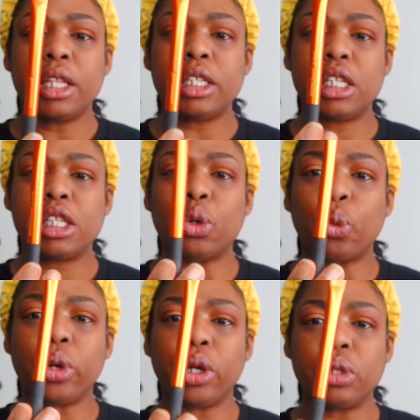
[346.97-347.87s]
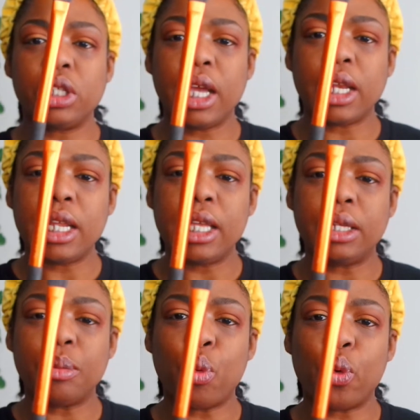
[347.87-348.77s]
This is the Real
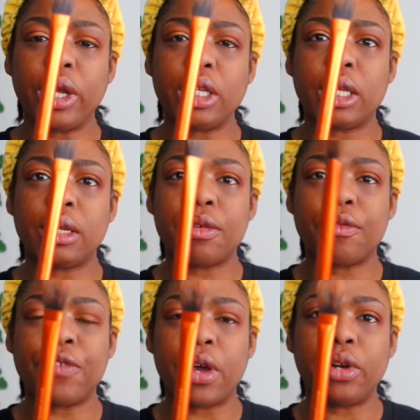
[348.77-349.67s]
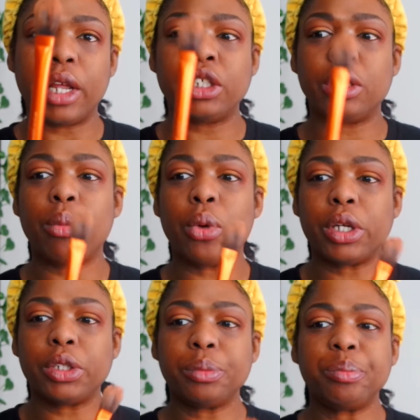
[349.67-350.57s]
Technique pointed foundation
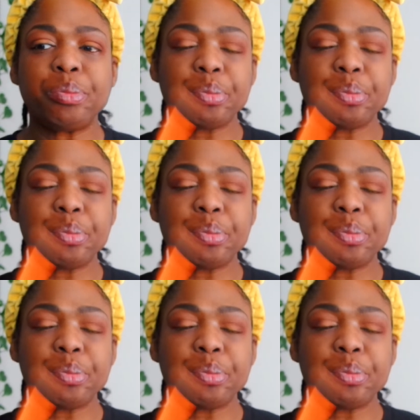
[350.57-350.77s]
brush.